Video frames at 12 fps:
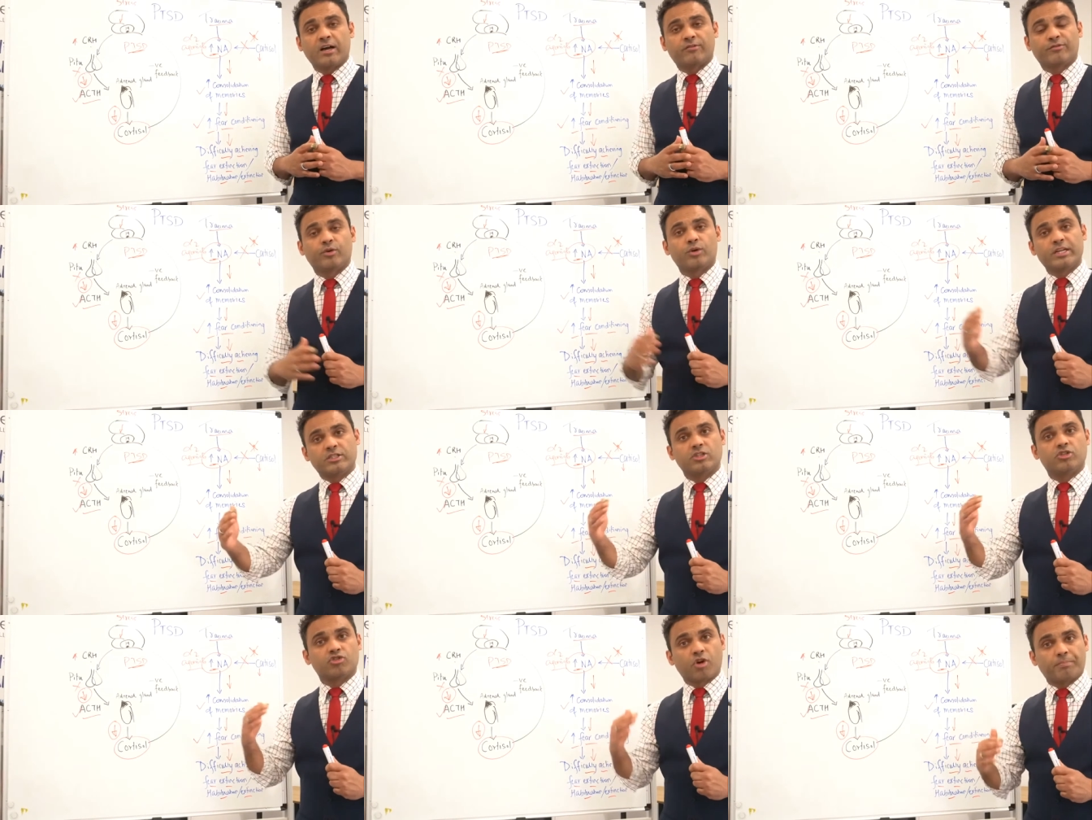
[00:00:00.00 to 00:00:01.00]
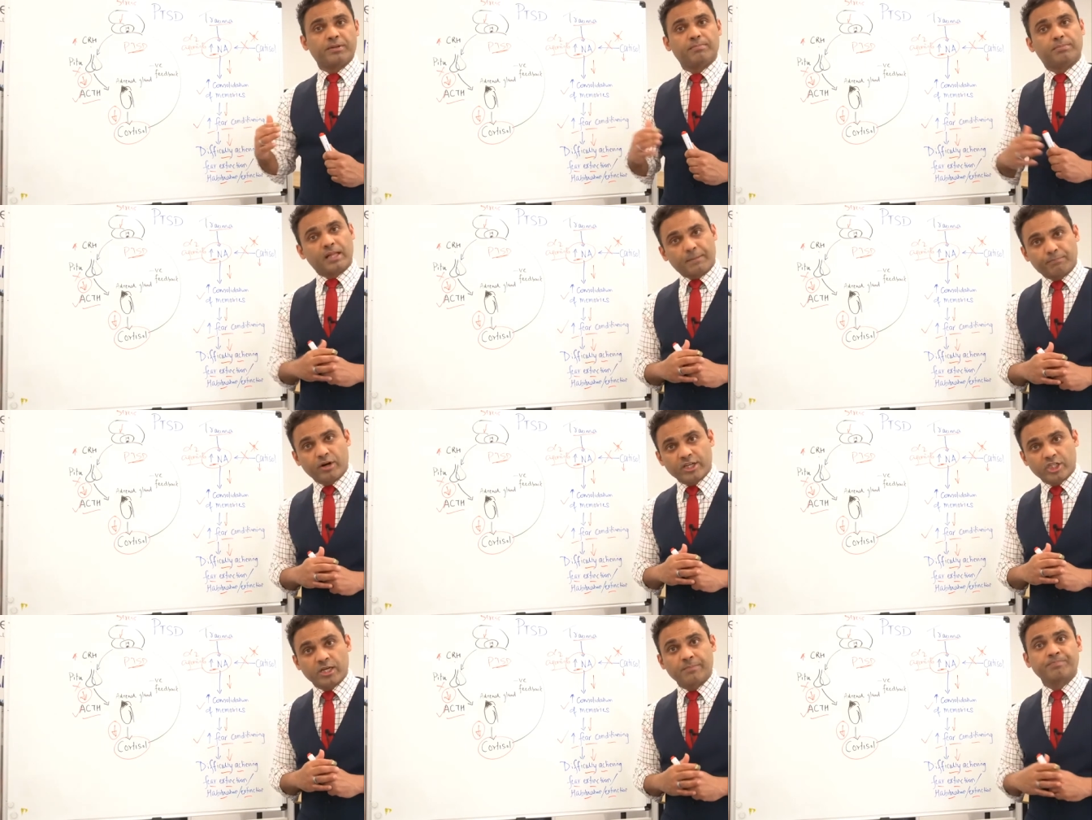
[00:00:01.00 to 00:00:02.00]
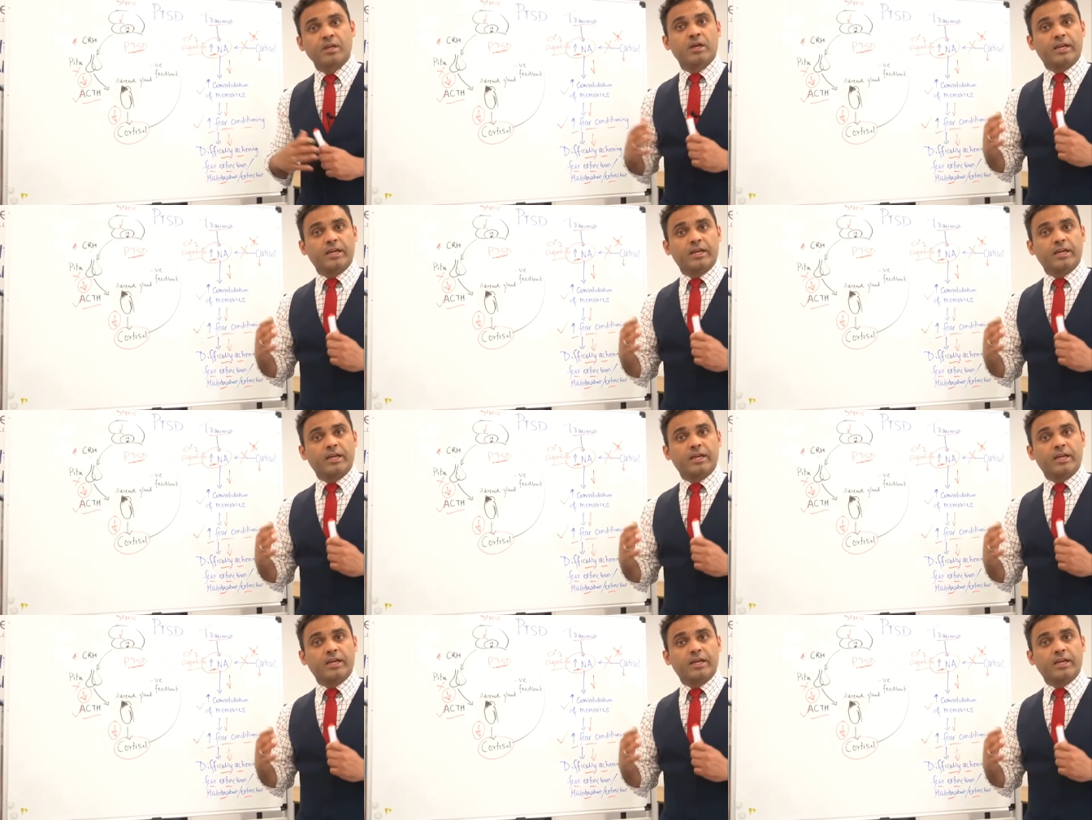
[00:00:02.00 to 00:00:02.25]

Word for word: out for is a drop in blood pressure.